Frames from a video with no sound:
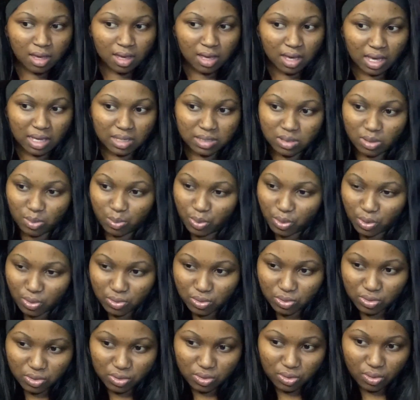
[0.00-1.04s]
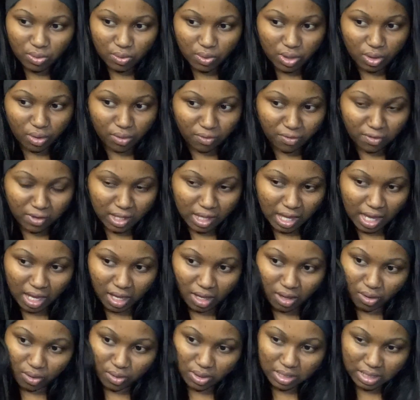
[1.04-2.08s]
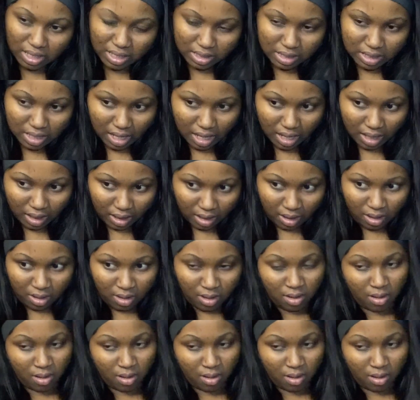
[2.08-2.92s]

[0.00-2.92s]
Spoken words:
As opposed to when you feel like you're dating